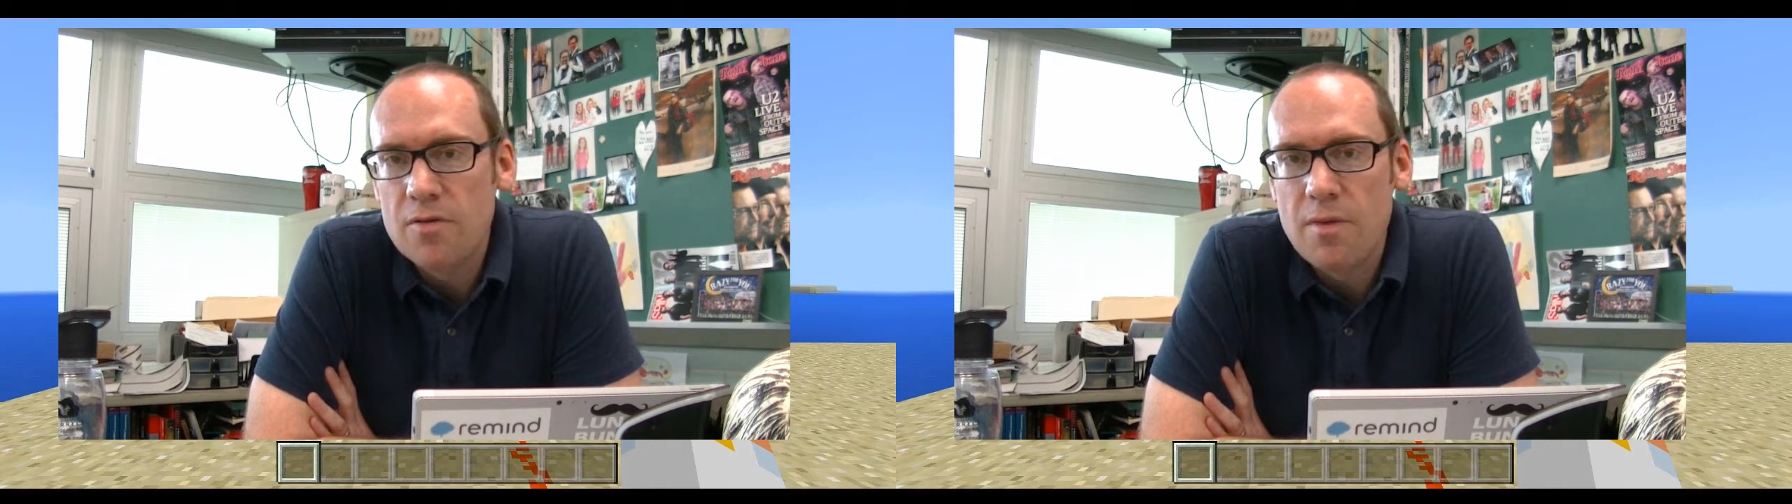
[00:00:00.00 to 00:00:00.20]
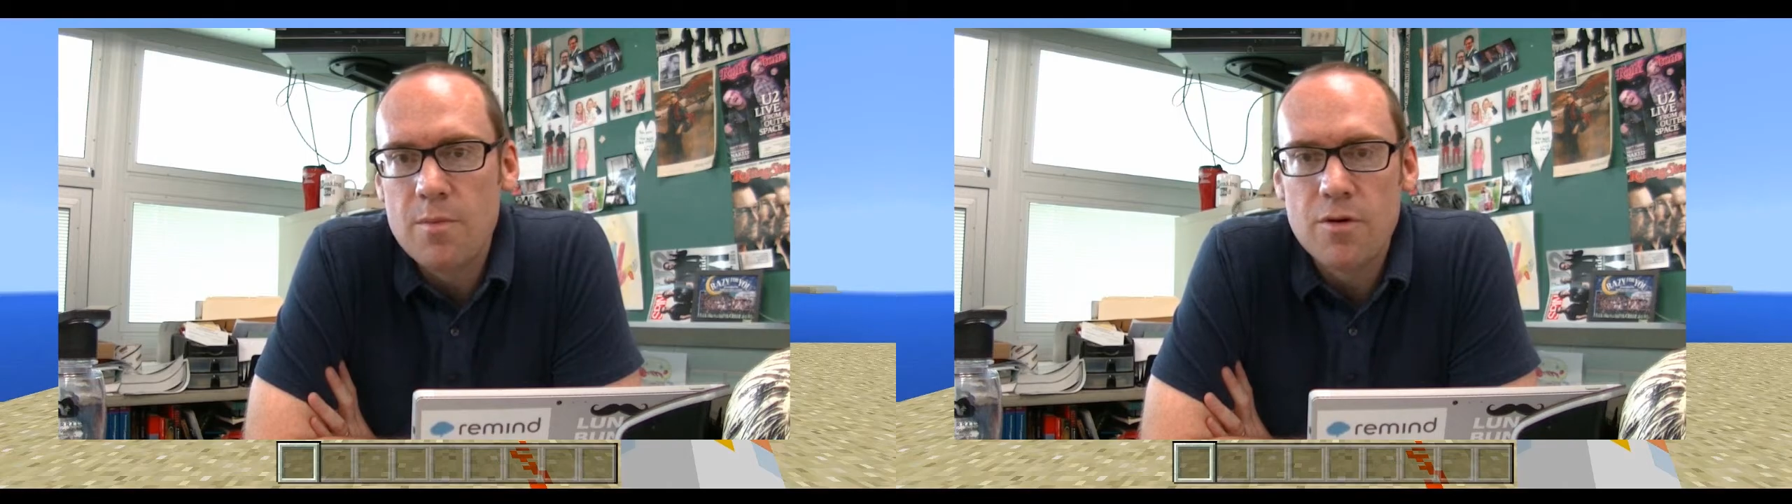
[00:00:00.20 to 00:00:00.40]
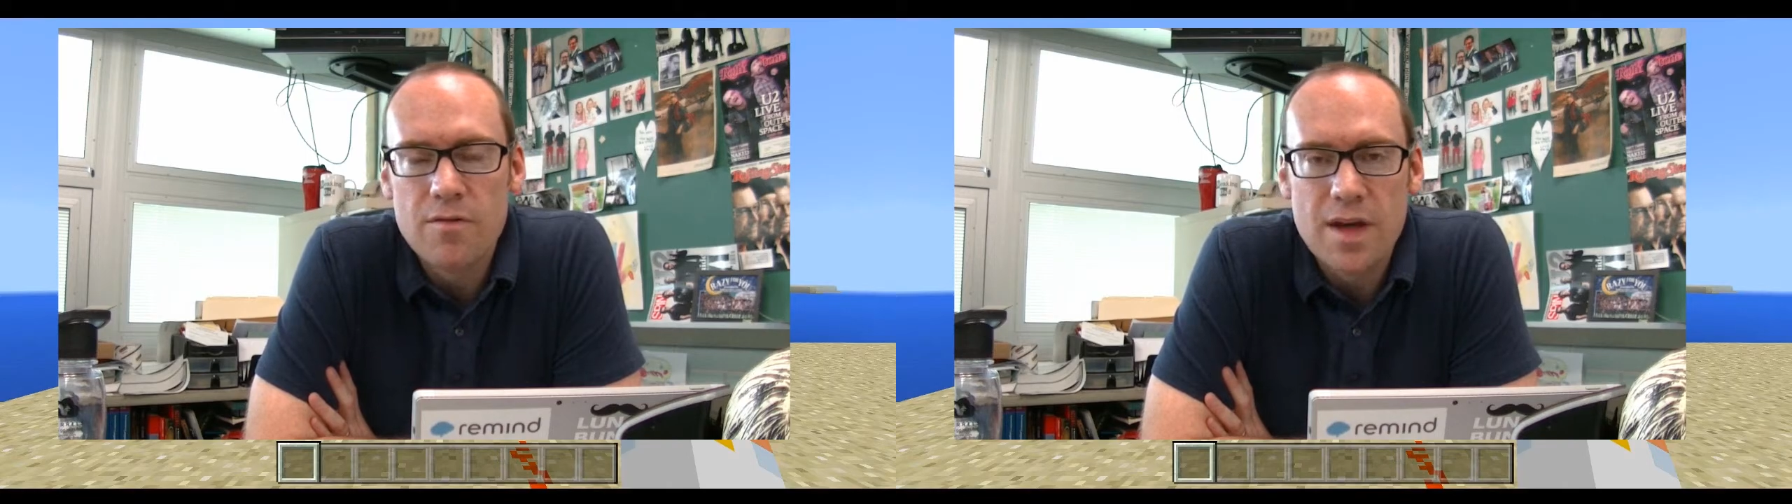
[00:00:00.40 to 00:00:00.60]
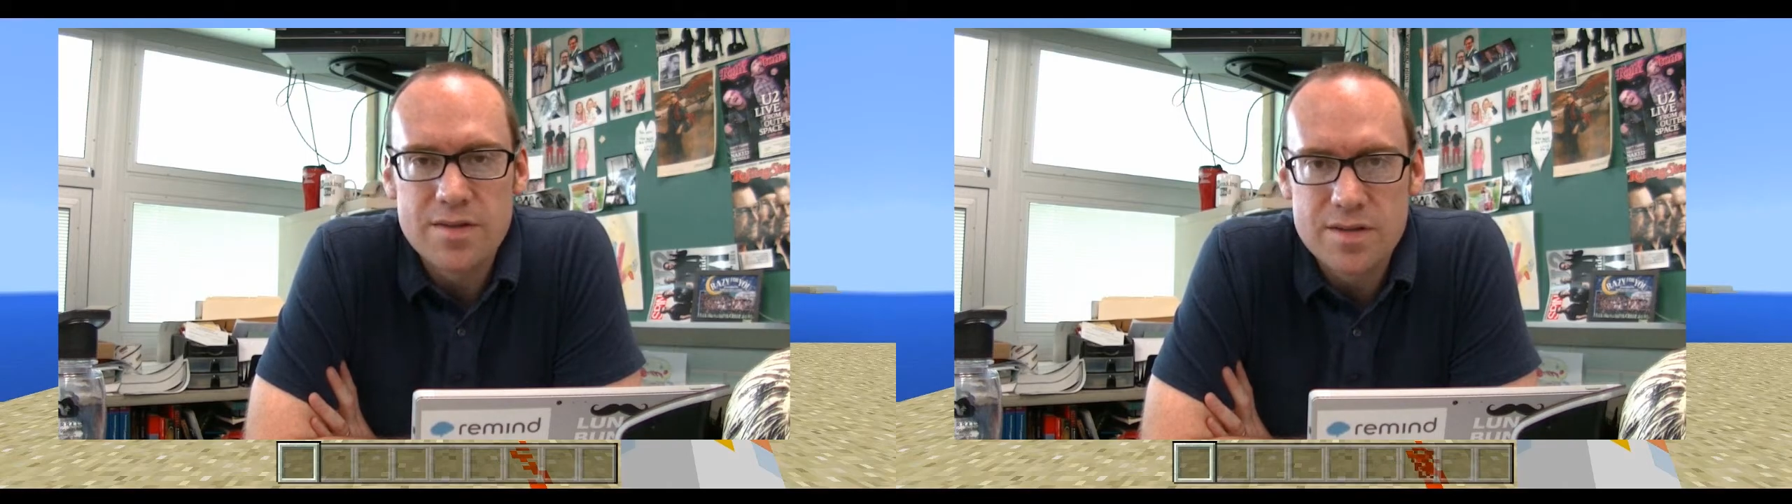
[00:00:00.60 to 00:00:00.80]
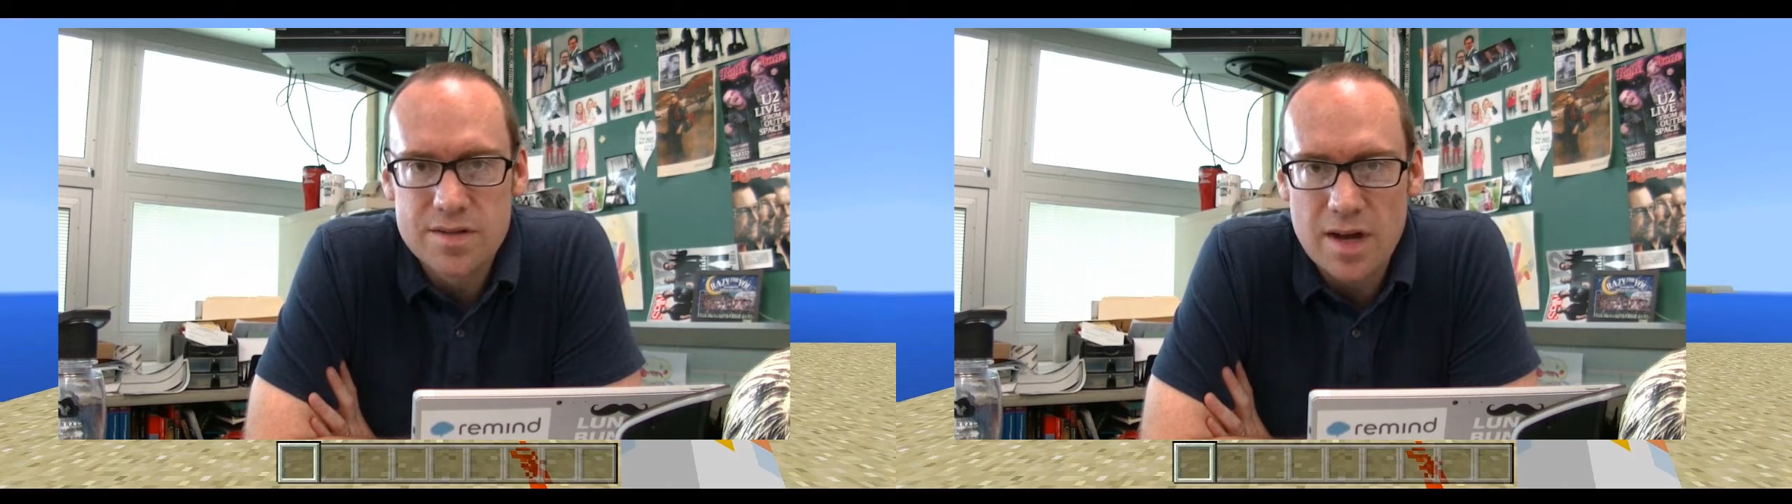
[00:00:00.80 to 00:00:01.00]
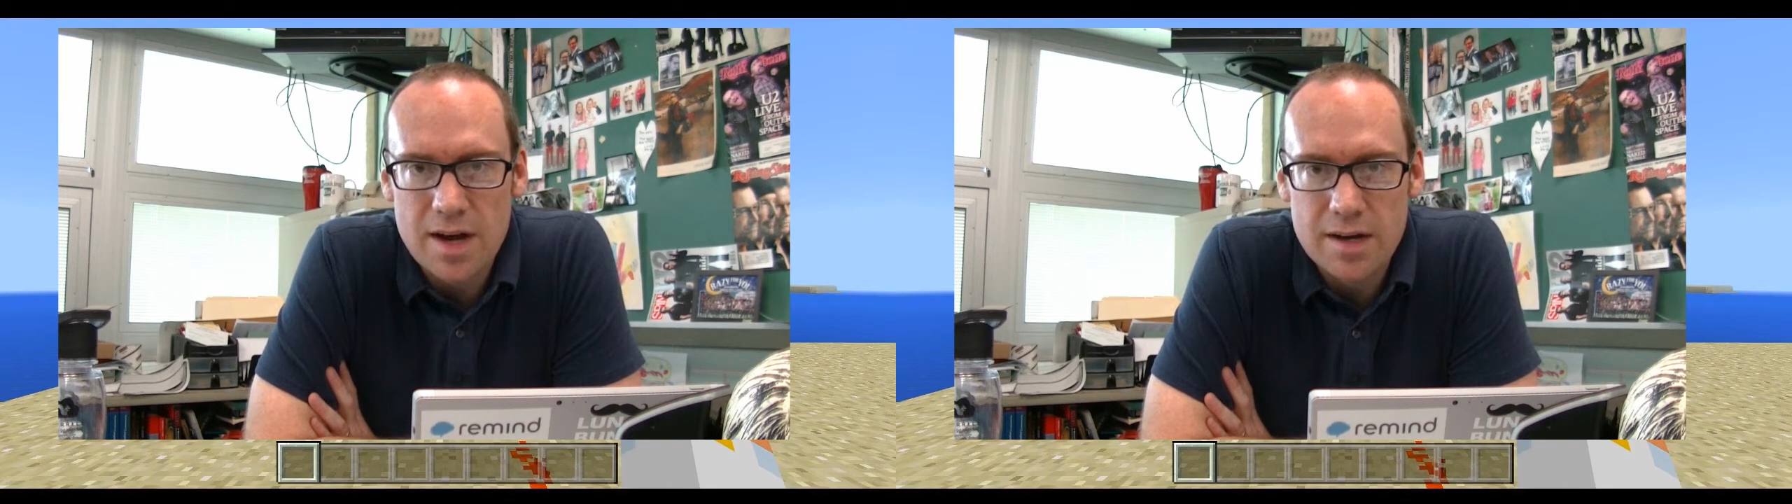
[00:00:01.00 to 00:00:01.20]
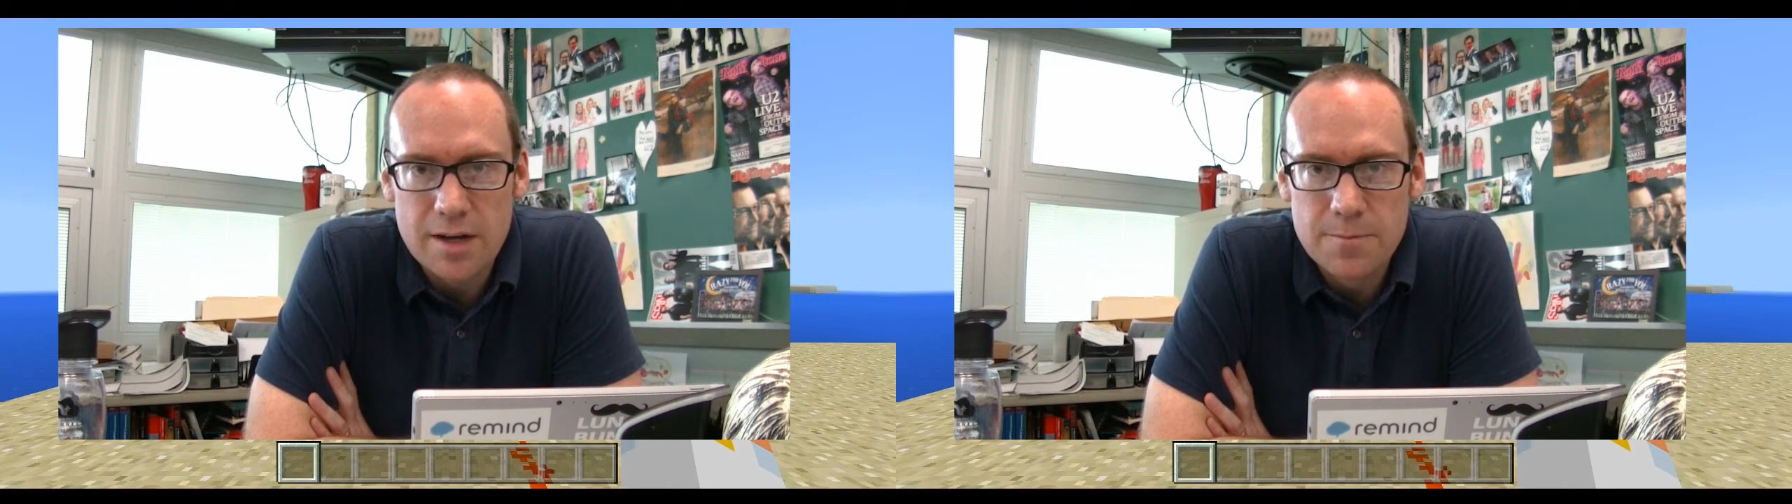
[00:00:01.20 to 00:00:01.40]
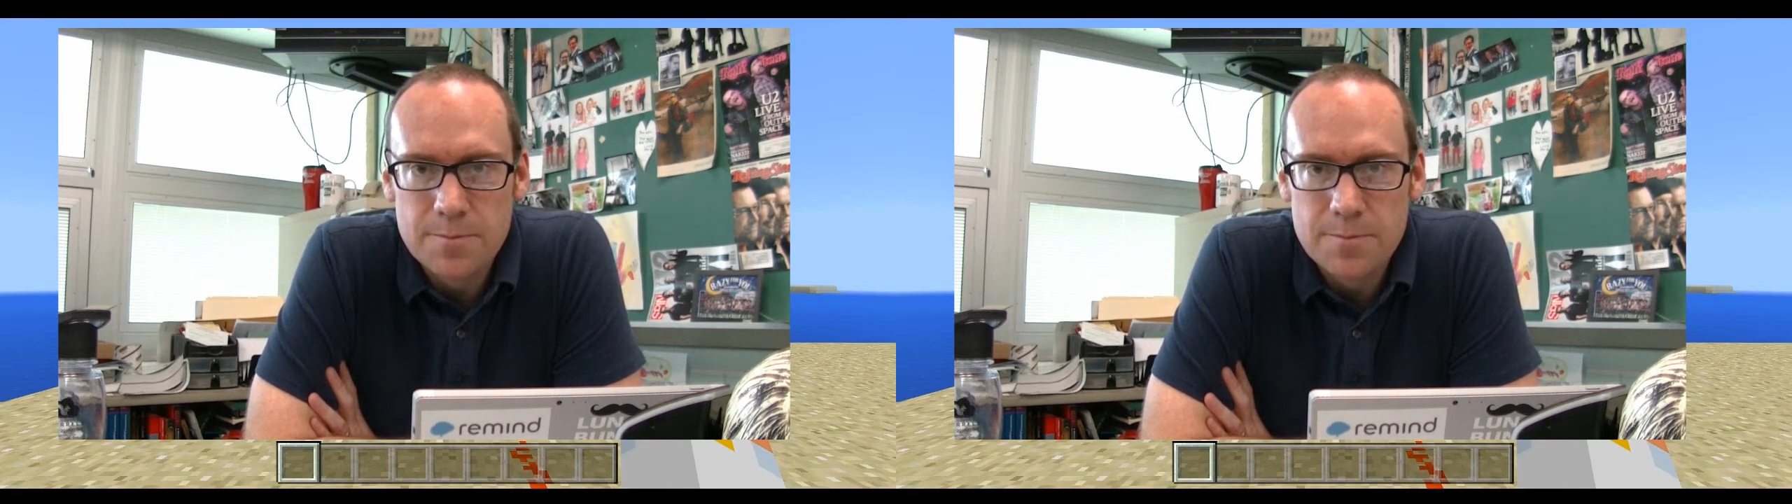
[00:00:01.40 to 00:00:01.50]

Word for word: member of that society.